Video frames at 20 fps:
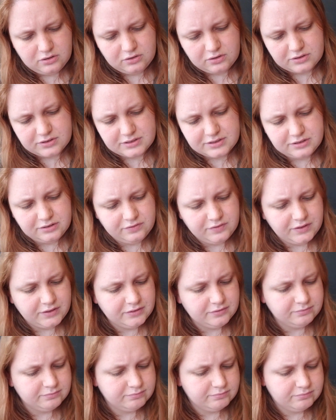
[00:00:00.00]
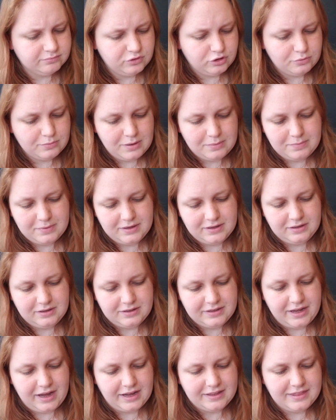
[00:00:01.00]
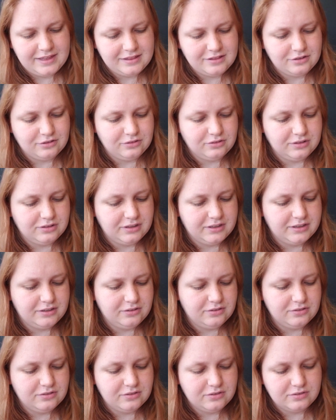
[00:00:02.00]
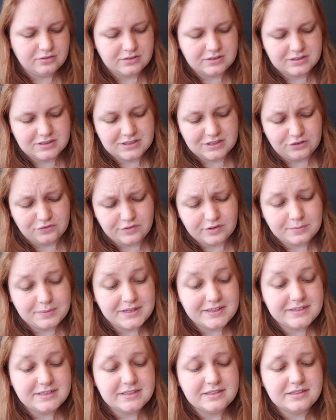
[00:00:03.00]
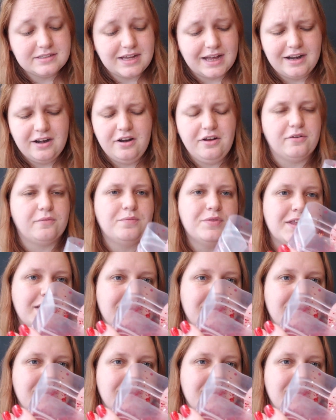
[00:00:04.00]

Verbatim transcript: or silver or maybe, yeah, I think they're little silver pieces. I don't know.